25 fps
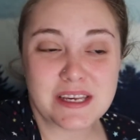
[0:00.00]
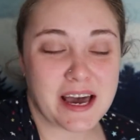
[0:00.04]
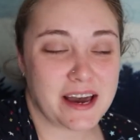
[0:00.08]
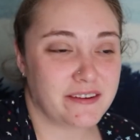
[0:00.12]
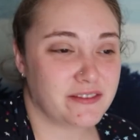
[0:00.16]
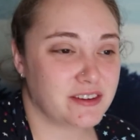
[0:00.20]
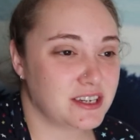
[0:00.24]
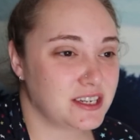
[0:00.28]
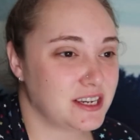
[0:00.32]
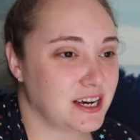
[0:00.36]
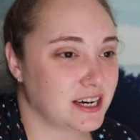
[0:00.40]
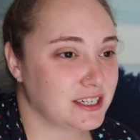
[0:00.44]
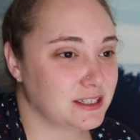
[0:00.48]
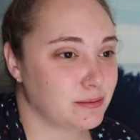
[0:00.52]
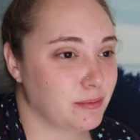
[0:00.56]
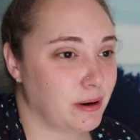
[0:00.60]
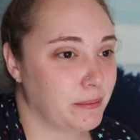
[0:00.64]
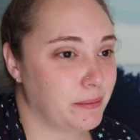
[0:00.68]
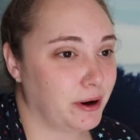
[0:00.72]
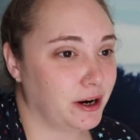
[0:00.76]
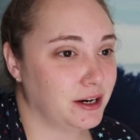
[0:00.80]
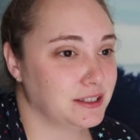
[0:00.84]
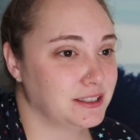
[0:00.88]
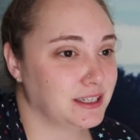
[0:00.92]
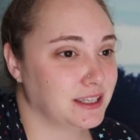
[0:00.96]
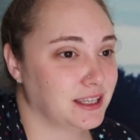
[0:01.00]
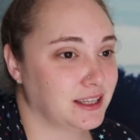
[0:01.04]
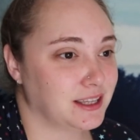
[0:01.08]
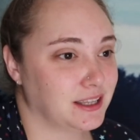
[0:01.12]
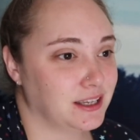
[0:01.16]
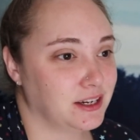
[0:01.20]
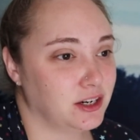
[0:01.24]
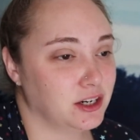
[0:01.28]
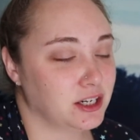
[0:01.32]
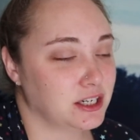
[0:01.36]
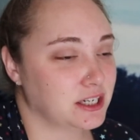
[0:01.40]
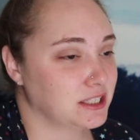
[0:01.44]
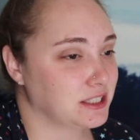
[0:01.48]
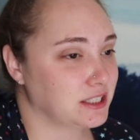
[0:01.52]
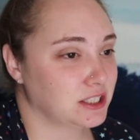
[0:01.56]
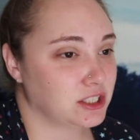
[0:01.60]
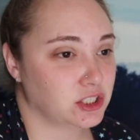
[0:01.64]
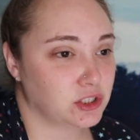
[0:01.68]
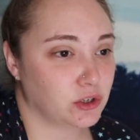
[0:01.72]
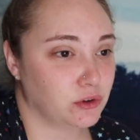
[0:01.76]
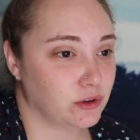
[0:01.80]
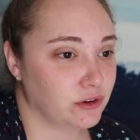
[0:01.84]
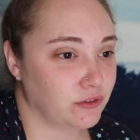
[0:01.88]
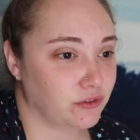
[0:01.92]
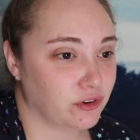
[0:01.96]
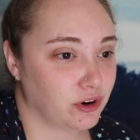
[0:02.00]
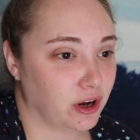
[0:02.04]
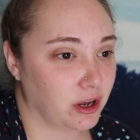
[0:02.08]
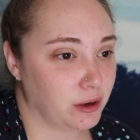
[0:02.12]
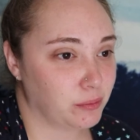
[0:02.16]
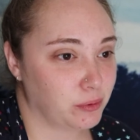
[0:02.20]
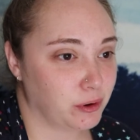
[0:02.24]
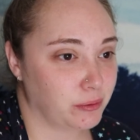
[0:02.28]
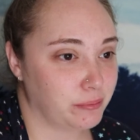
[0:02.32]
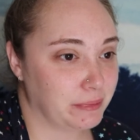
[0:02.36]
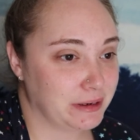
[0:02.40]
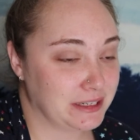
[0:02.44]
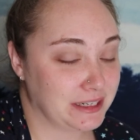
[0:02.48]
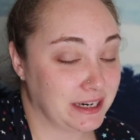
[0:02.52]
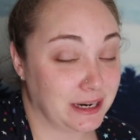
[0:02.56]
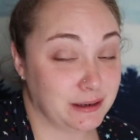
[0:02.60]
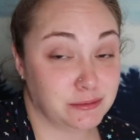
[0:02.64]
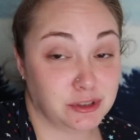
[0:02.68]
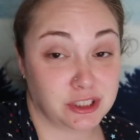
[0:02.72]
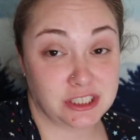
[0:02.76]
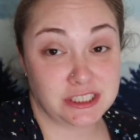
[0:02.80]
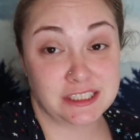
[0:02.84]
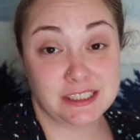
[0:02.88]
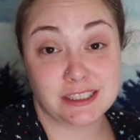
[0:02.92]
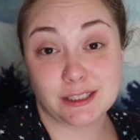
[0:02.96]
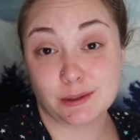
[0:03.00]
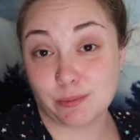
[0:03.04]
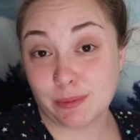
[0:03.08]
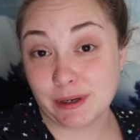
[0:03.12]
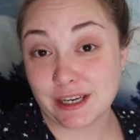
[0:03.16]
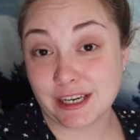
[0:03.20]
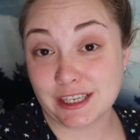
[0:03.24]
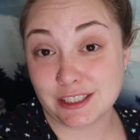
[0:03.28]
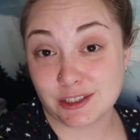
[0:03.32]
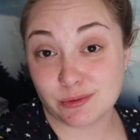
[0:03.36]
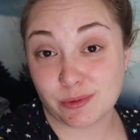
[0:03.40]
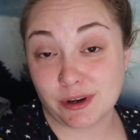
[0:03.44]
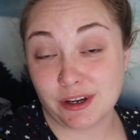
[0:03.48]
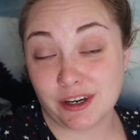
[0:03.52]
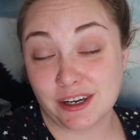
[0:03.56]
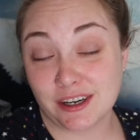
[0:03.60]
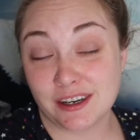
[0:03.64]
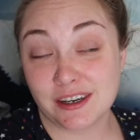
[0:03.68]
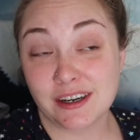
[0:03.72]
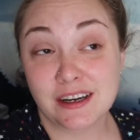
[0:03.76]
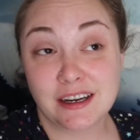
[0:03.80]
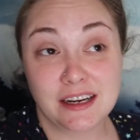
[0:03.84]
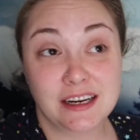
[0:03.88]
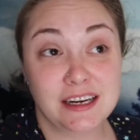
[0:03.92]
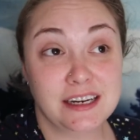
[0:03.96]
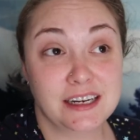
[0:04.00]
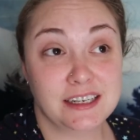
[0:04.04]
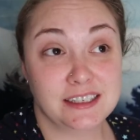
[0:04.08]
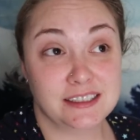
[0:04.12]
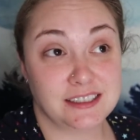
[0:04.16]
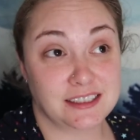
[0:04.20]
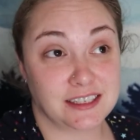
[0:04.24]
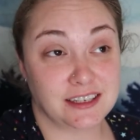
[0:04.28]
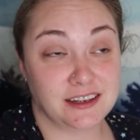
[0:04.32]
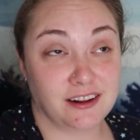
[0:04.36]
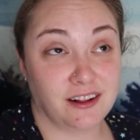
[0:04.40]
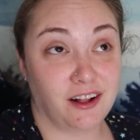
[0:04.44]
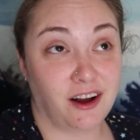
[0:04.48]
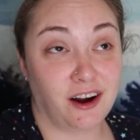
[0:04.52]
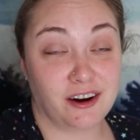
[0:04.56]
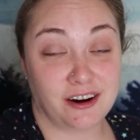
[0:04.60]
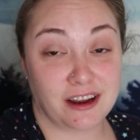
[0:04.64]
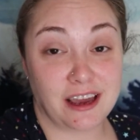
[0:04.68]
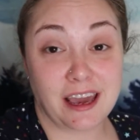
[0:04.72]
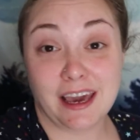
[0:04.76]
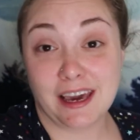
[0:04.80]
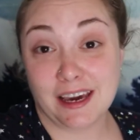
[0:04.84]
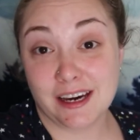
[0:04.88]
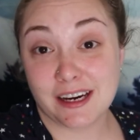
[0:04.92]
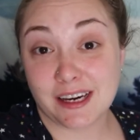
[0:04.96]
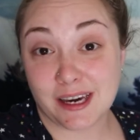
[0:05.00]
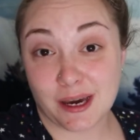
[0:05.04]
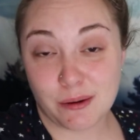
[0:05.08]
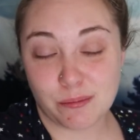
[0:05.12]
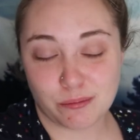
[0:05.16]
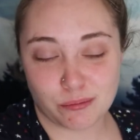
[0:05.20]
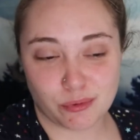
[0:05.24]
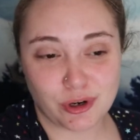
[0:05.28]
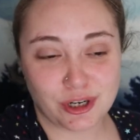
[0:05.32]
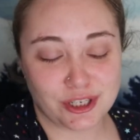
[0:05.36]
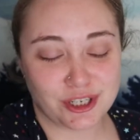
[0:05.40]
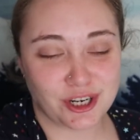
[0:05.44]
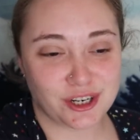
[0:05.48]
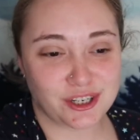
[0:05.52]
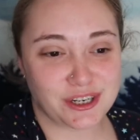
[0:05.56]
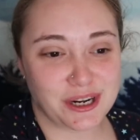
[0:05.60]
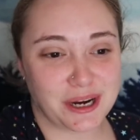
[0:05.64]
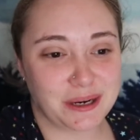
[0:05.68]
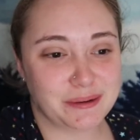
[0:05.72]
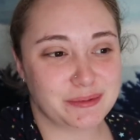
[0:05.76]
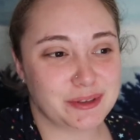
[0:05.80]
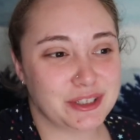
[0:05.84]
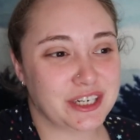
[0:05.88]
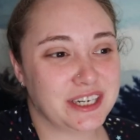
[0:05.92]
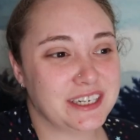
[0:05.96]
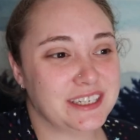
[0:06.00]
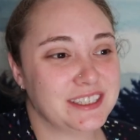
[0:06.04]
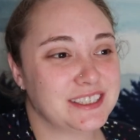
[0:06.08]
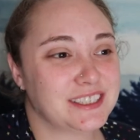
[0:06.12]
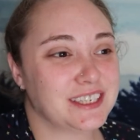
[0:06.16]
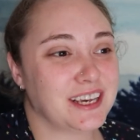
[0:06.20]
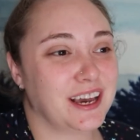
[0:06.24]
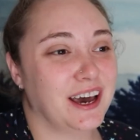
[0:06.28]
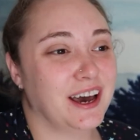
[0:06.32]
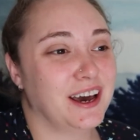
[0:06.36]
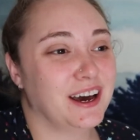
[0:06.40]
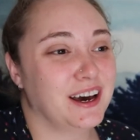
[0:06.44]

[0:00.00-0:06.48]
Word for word: I have to text my boss at the theater because I totally forgot to print my timesheets because we are still archaic and print our timesheets.